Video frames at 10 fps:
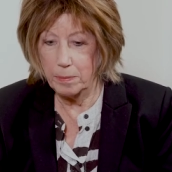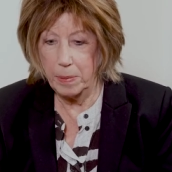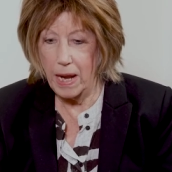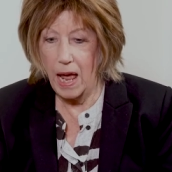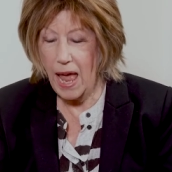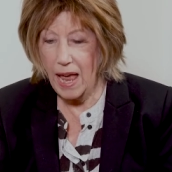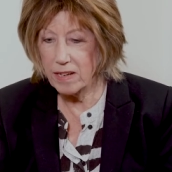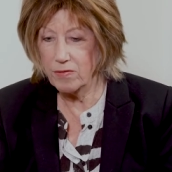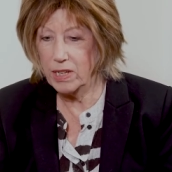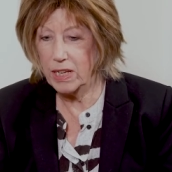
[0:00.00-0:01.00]
but I
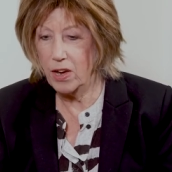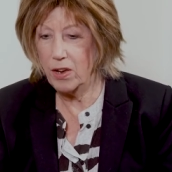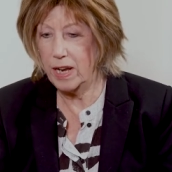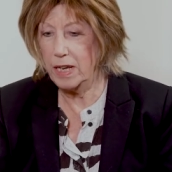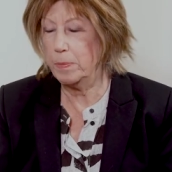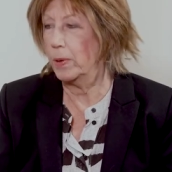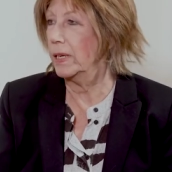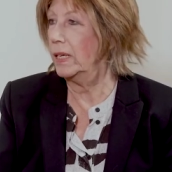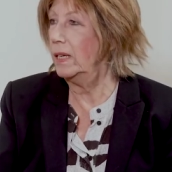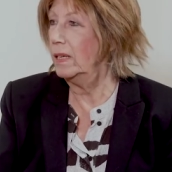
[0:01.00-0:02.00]
hadn't really heard
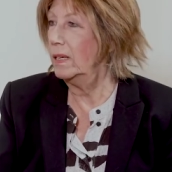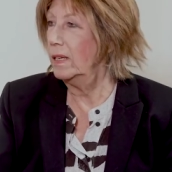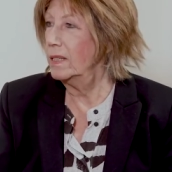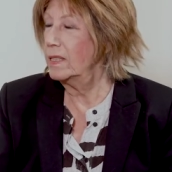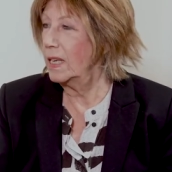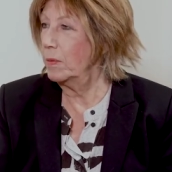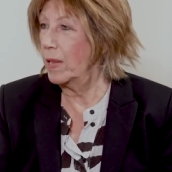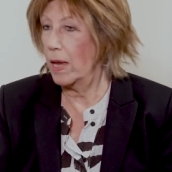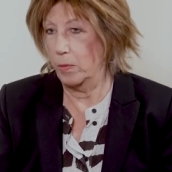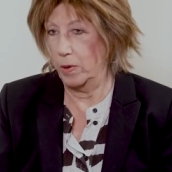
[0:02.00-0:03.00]
anybody sing
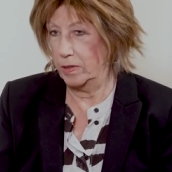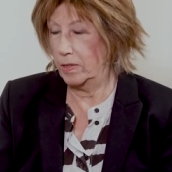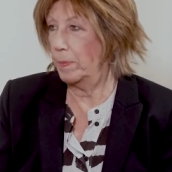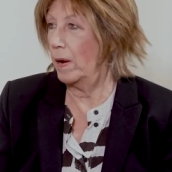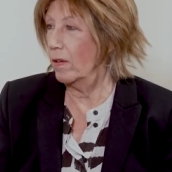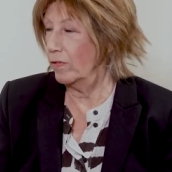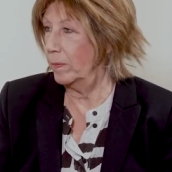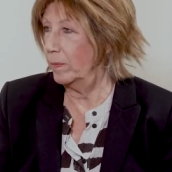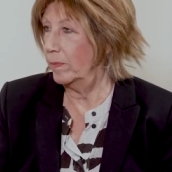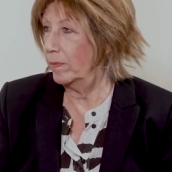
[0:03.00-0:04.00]
without words apart
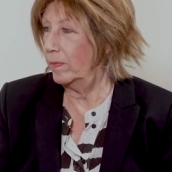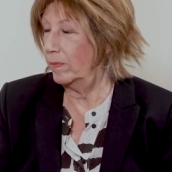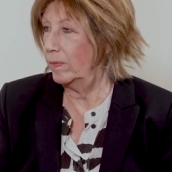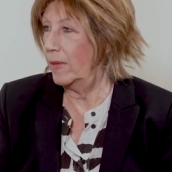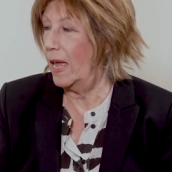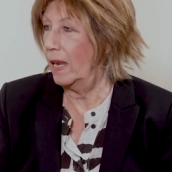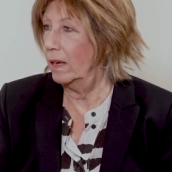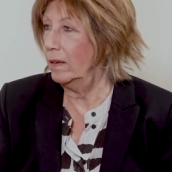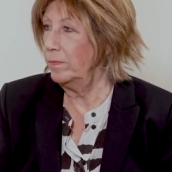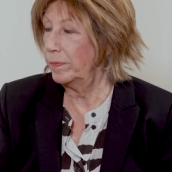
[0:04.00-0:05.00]
from
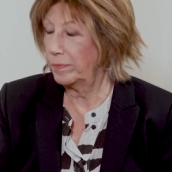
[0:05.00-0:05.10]
Ella.